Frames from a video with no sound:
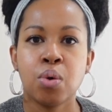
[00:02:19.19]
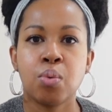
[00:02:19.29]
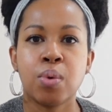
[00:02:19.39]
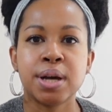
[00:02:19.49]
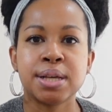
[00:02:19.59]

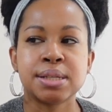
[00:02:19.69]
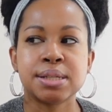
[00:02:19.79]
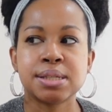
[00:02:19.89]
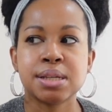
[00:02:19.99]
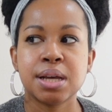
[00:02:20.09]

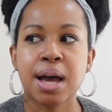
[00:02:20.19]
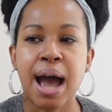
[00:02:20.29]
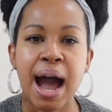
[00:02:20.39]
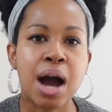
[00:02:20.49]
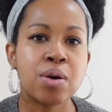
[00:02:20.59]
was
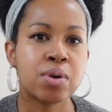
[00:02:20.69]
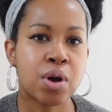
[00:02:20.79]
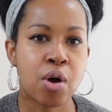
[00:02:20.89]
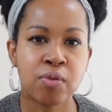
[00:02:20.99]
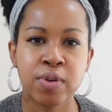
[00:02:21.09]
how
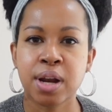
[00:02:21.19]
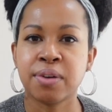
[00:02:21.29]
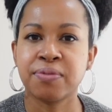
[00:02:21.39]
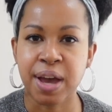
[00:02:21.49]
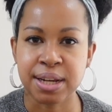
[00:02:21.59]
COVID
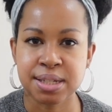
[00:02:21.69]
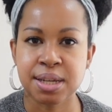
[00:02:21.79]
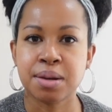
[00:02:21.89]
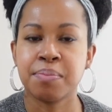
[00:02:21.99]
affected